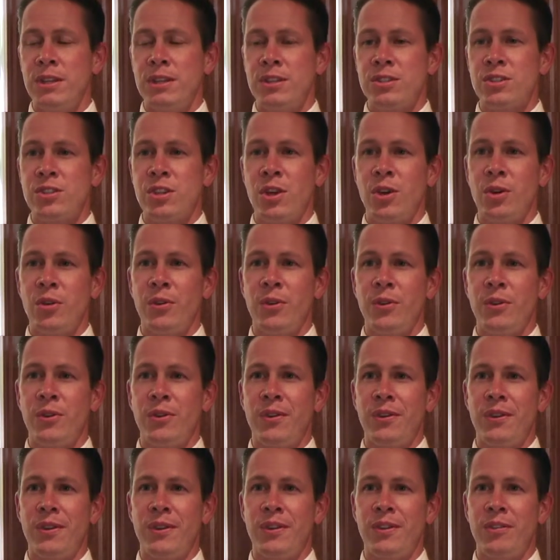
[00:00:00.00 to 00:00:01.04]
So
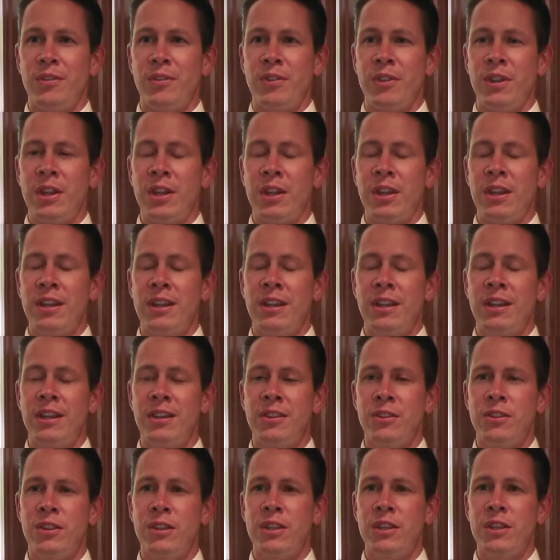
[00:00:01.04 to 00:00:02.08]

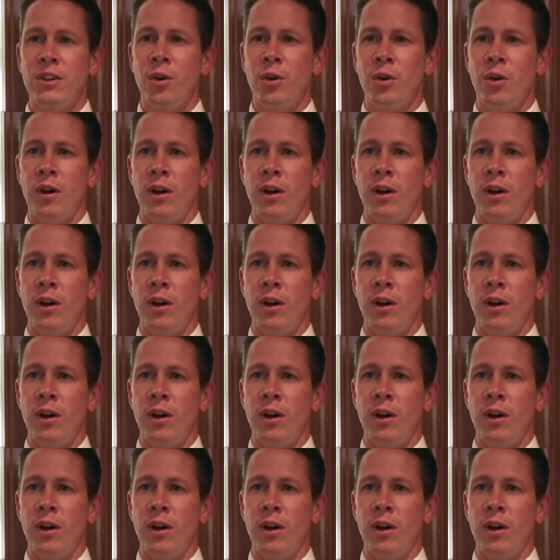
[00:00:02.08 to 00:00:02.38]
the